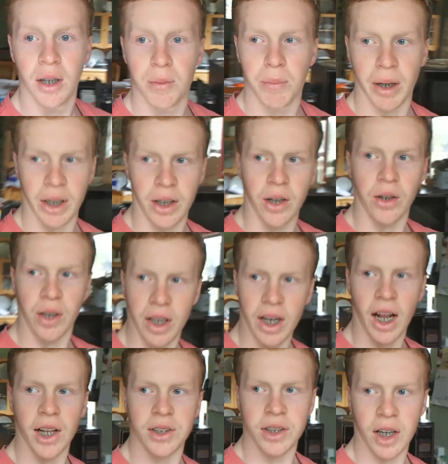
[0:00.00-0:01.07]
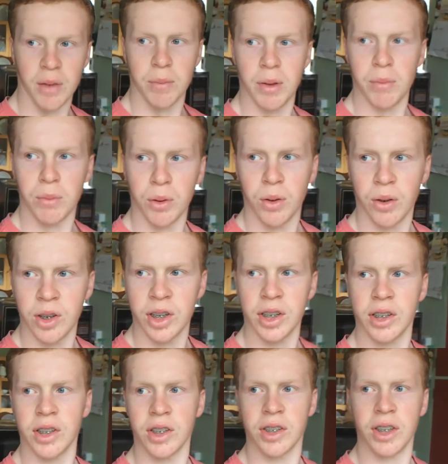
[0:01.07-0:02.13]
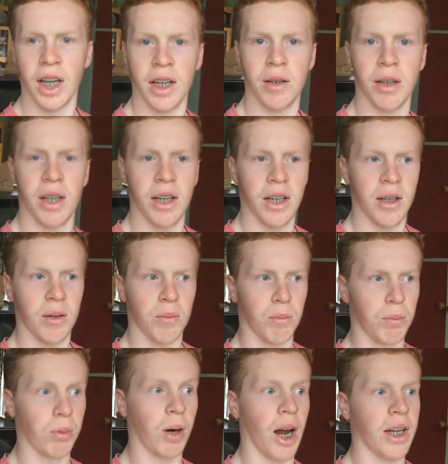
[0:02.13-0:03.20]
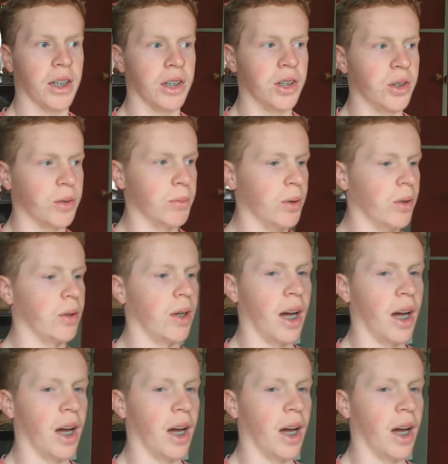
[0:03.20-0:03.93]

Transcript: but you know get outside a bit more and just the sun brightens your mood.